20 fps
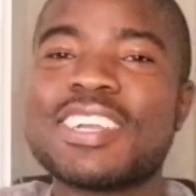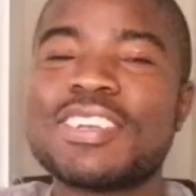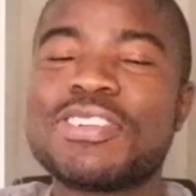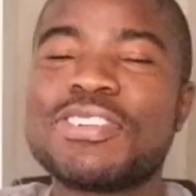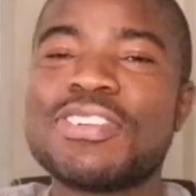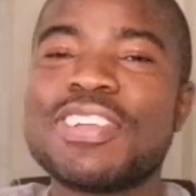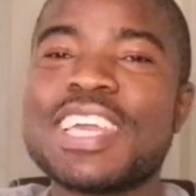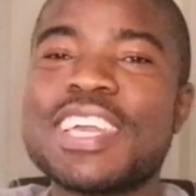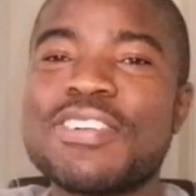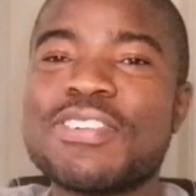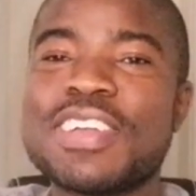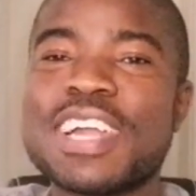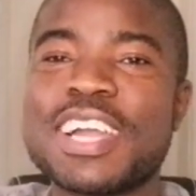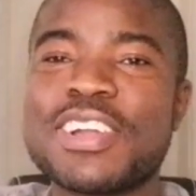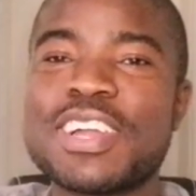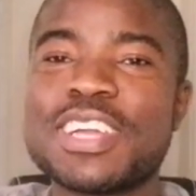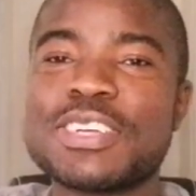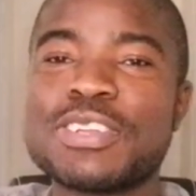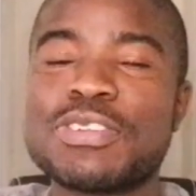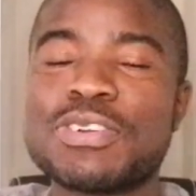and today we are
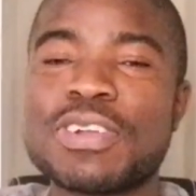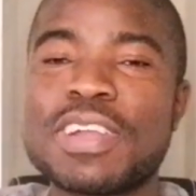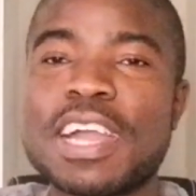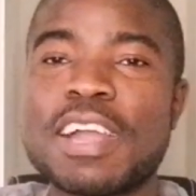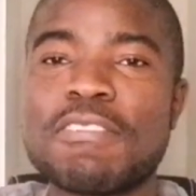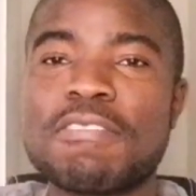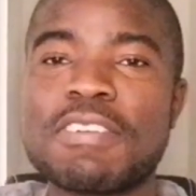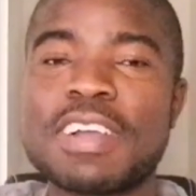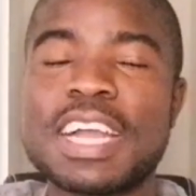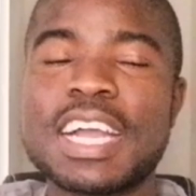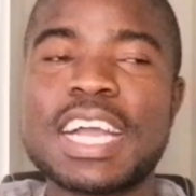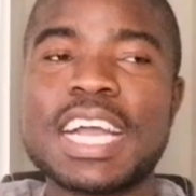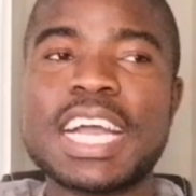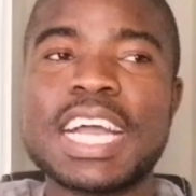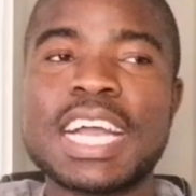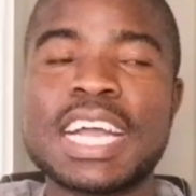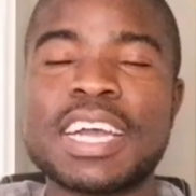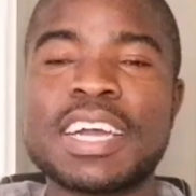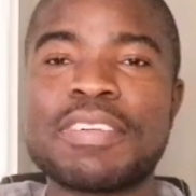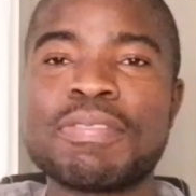going to cover
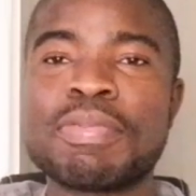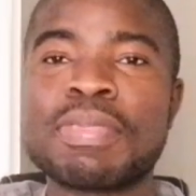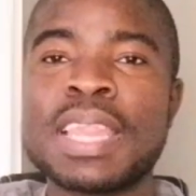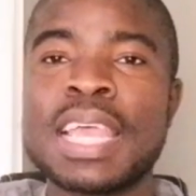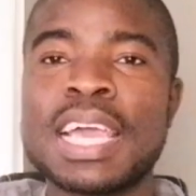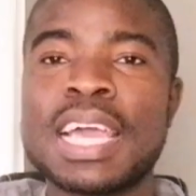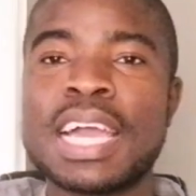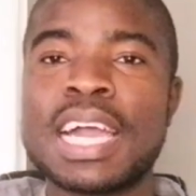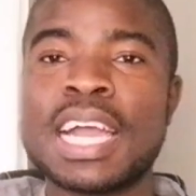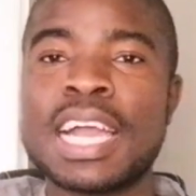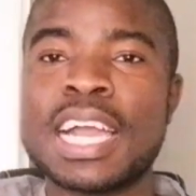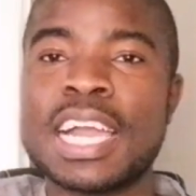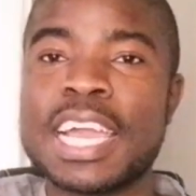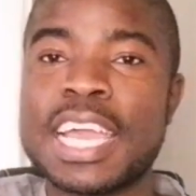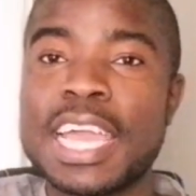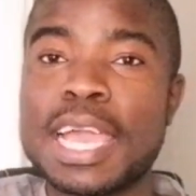a